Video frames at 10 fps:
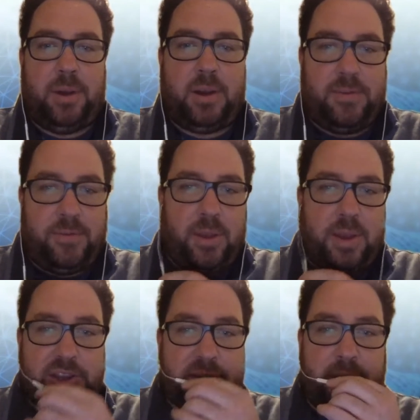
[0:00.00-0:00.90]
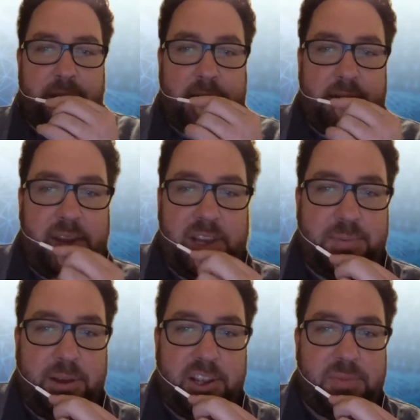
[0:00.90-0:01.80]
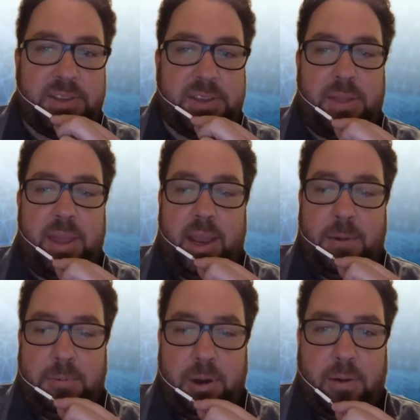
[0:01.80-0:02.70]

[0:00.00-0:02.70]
for the customer connectivity experience, because I think anyone would agree